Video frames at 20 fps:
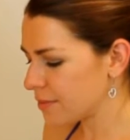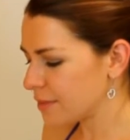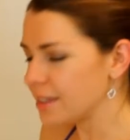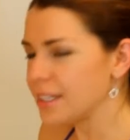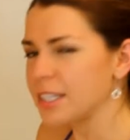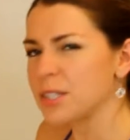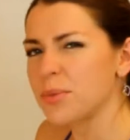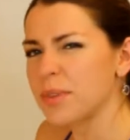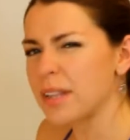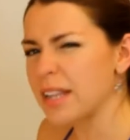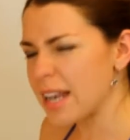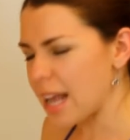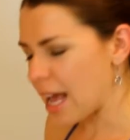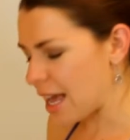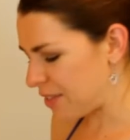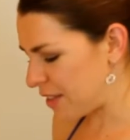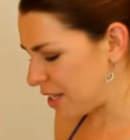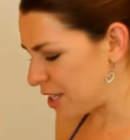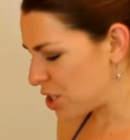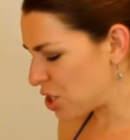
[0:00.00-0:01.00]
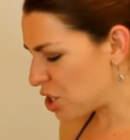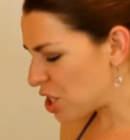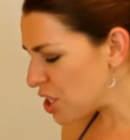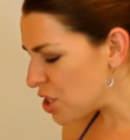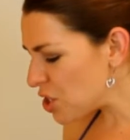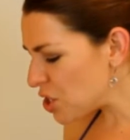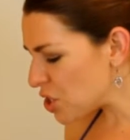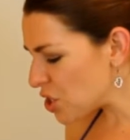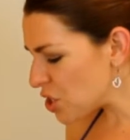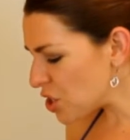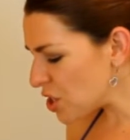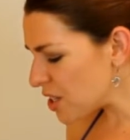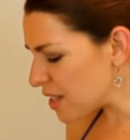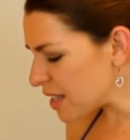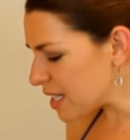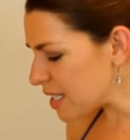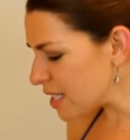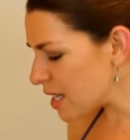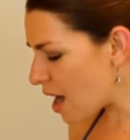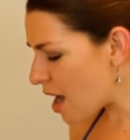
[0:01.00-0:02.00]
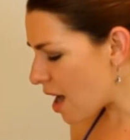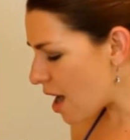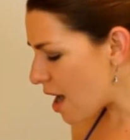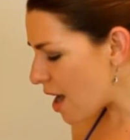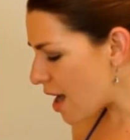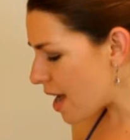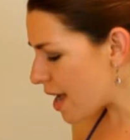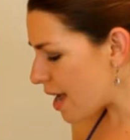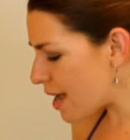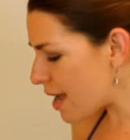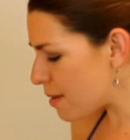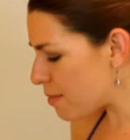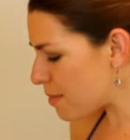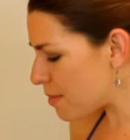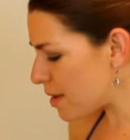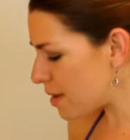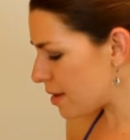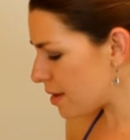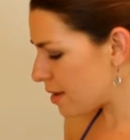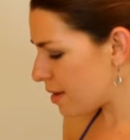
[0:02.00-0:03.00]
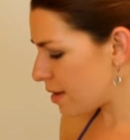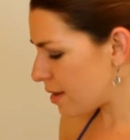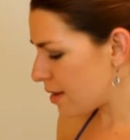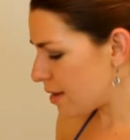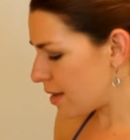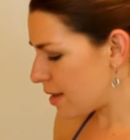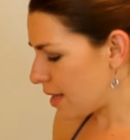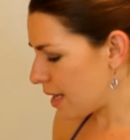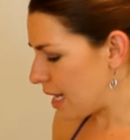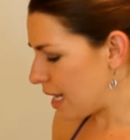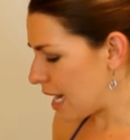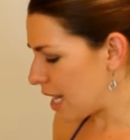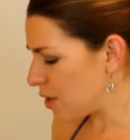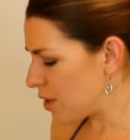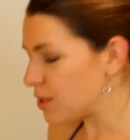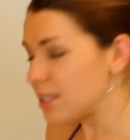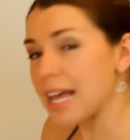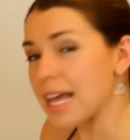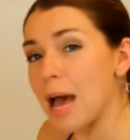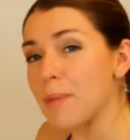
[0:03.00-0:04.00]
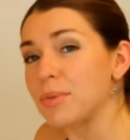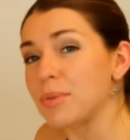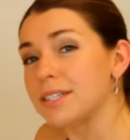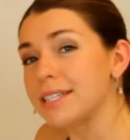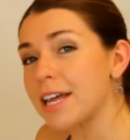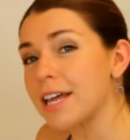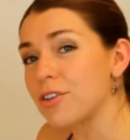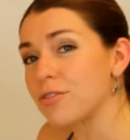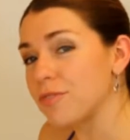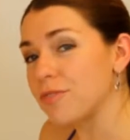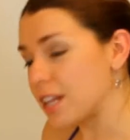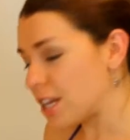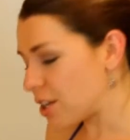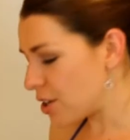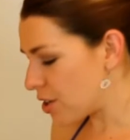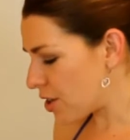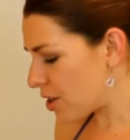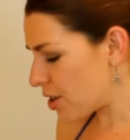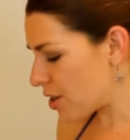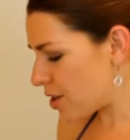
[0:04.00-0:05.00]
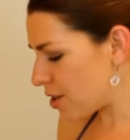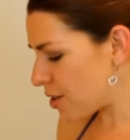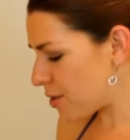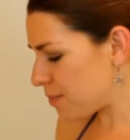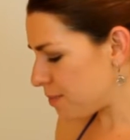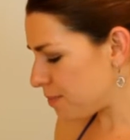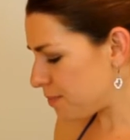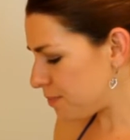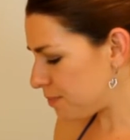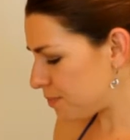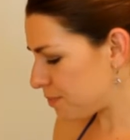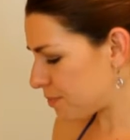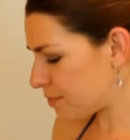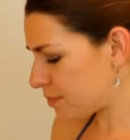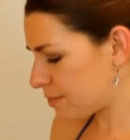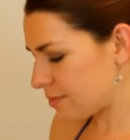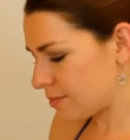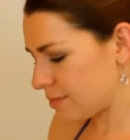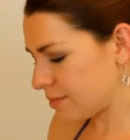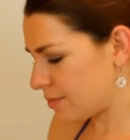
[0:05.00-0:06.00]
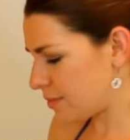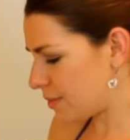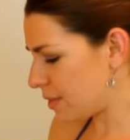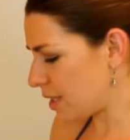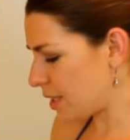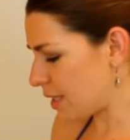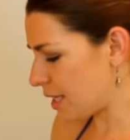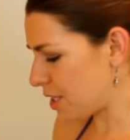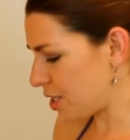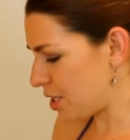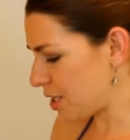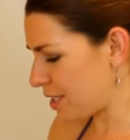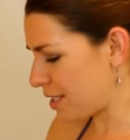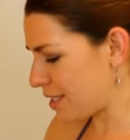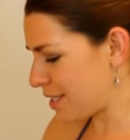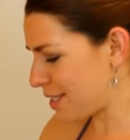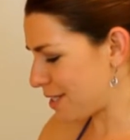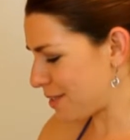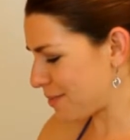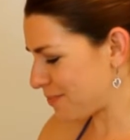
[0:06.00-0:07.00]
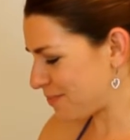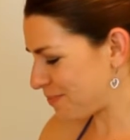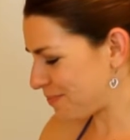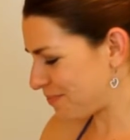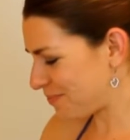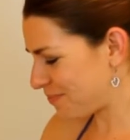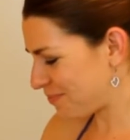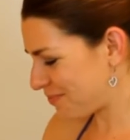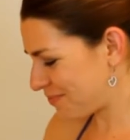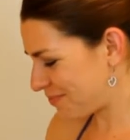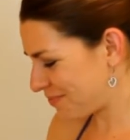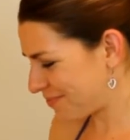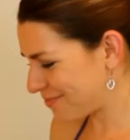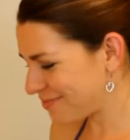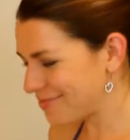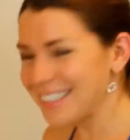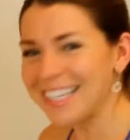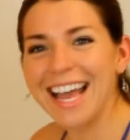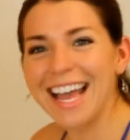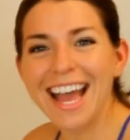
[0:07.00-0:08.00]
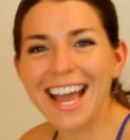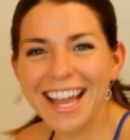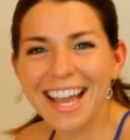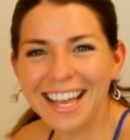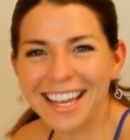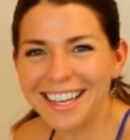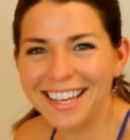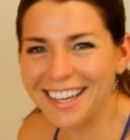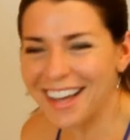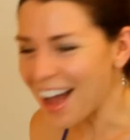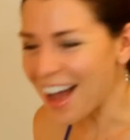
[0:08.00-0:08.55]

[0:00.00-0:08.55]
This one that had the ginger and the thyme. And I used the apple cider vinegar. Delicious. Yay!